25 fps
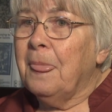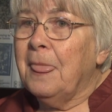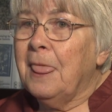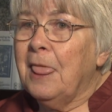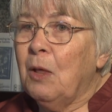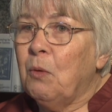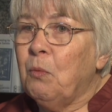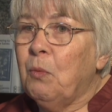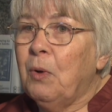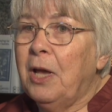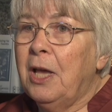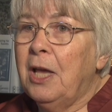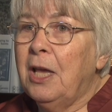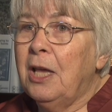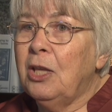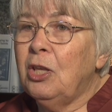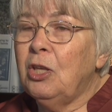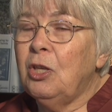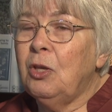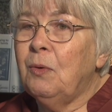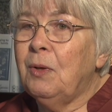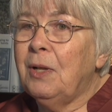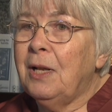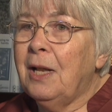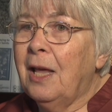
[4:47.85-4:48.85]
The way
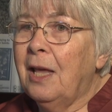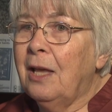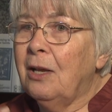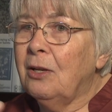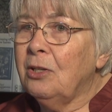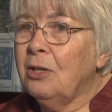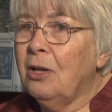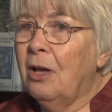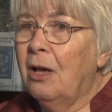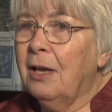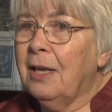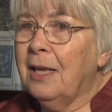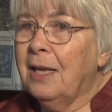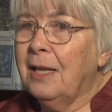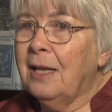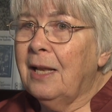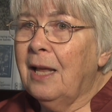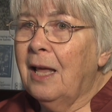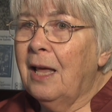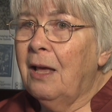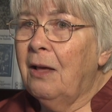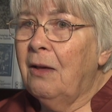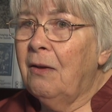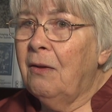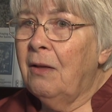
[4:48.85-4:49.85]
you and I are talking
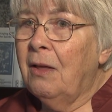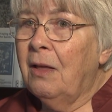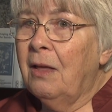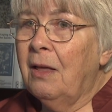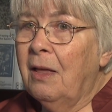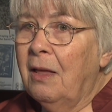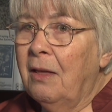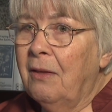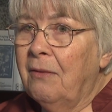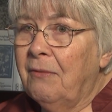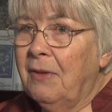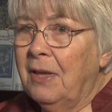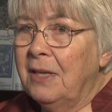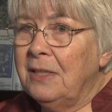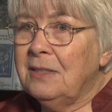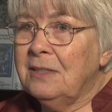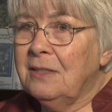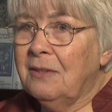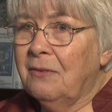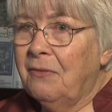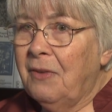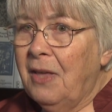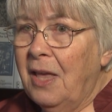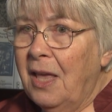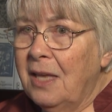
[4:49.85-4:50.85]
now, face
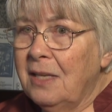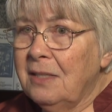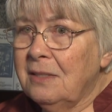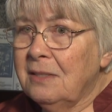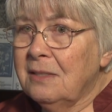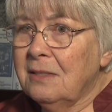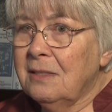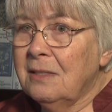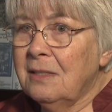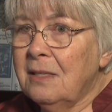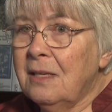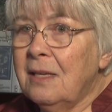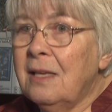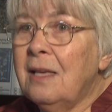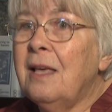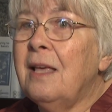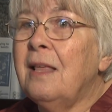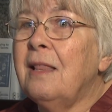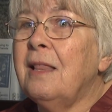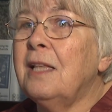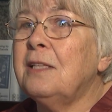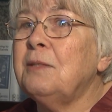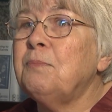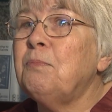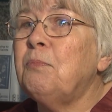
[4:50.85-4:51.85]
to face,
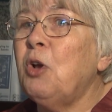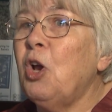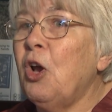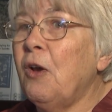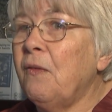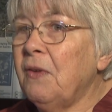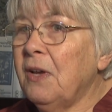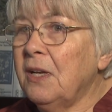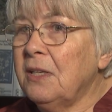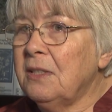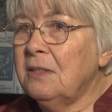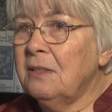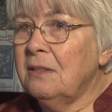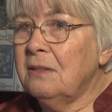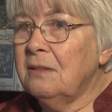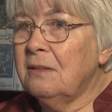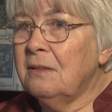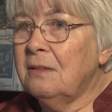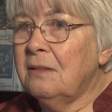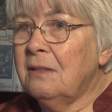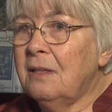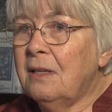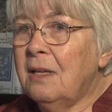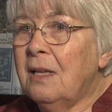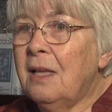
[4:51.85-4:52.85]
it's perfect.
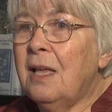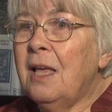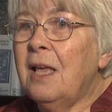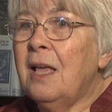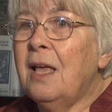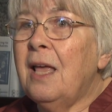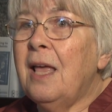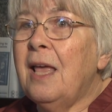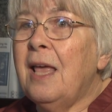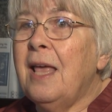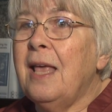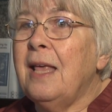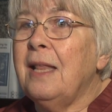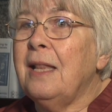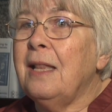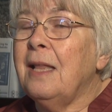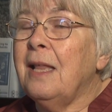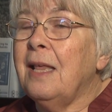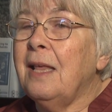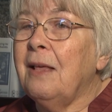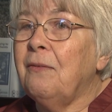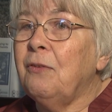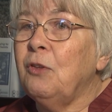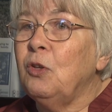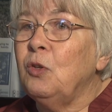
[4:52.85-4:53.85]
And
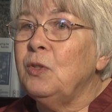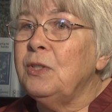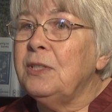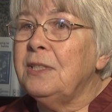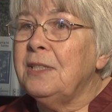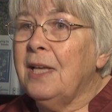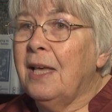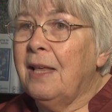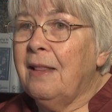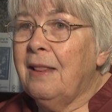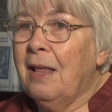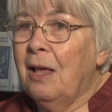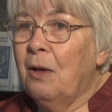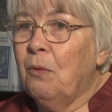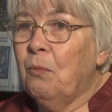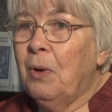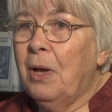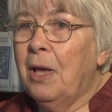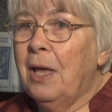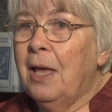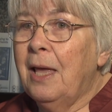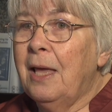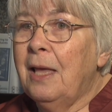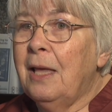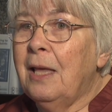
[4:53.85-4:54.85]
if you stay that
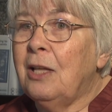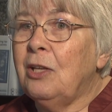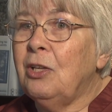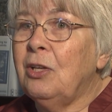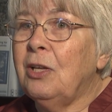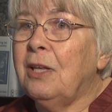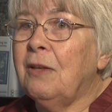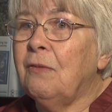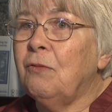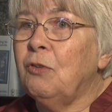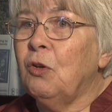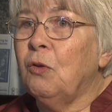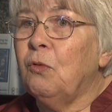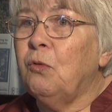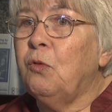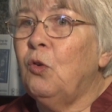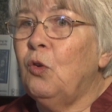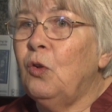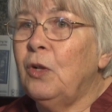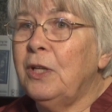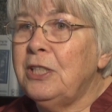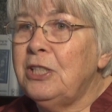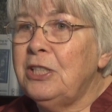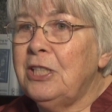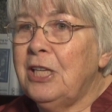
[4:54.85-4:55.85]
way and you give your
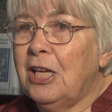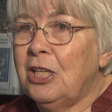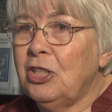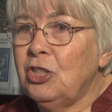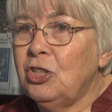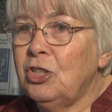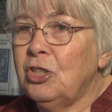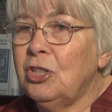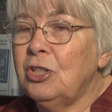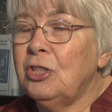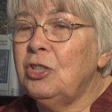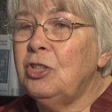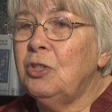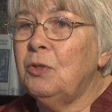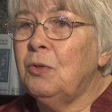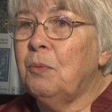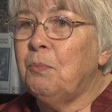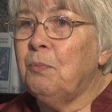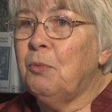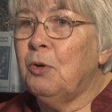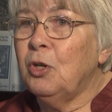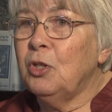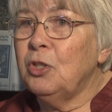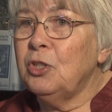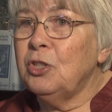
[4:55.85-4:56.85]
full attention to
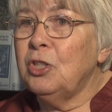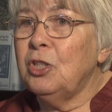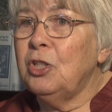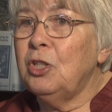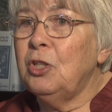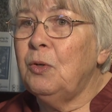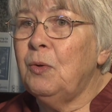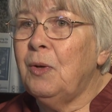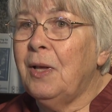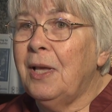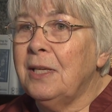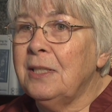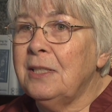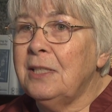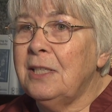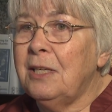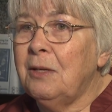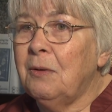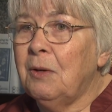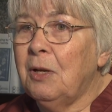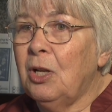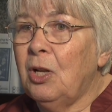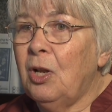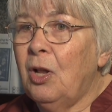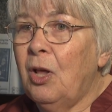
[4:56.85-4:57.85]
a person who has
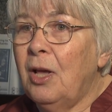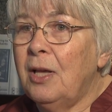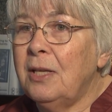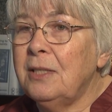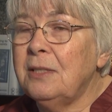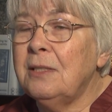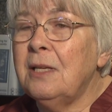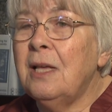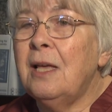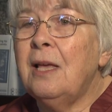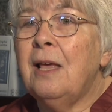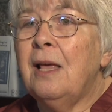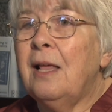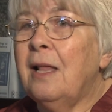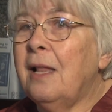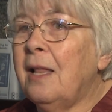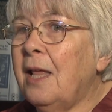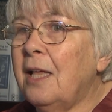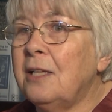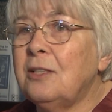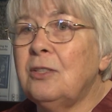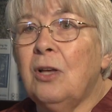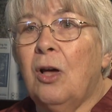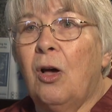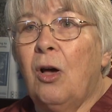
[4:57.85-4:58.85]
hearing loss,
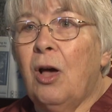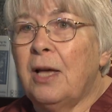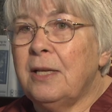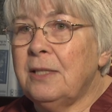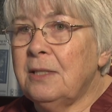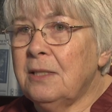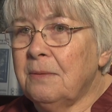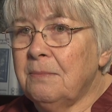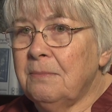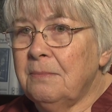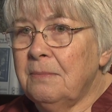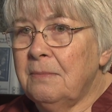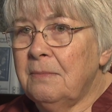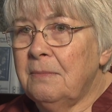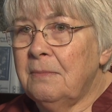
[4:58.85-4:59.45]
that's awesome.